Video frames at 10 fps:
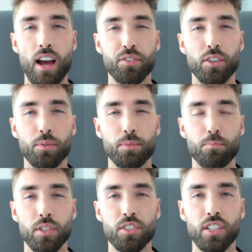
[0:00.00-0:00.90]
After the
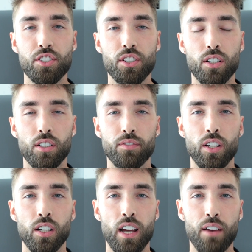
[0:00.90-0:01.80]
procedure of
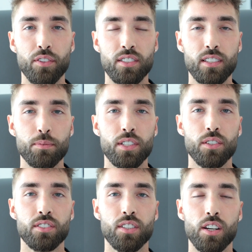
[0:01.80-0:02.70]
uh, having the stem
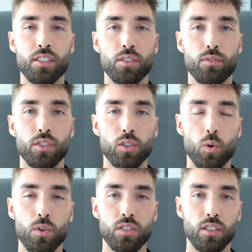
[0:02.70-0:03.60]
cells done over the
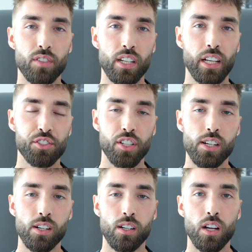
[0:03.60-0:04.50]
course of the next
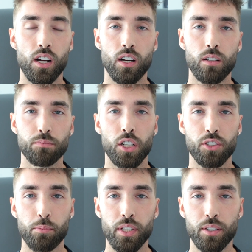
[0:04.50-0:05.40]
year, um,
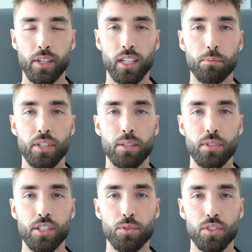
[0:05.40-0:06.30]
Dr. Ben recommended
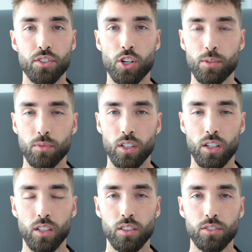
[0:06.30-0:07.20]
me use a derm,
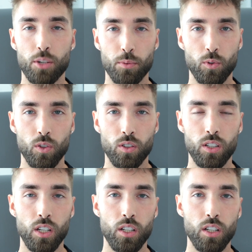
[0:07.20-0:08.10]
uh, dermal
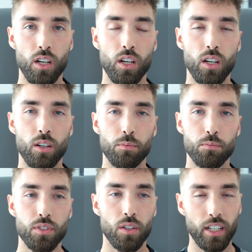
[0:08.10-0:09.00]
roller.
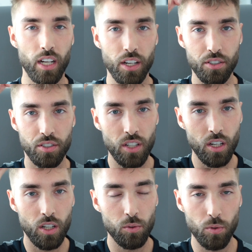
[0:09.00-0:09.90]
Um, so I kind of just
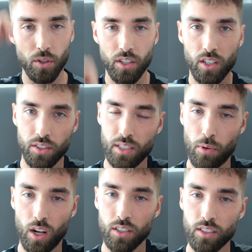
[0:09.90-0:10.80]
rolled it in the
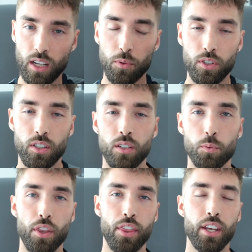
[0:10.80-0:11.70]
spots that were,
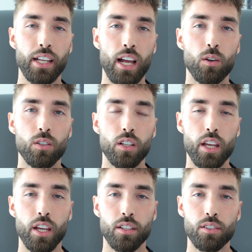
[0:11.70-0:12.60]
were thinning out
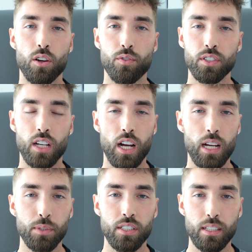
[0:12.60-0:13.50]
and over
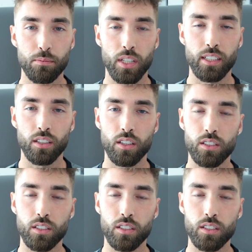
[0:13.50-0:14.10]
time it seemed like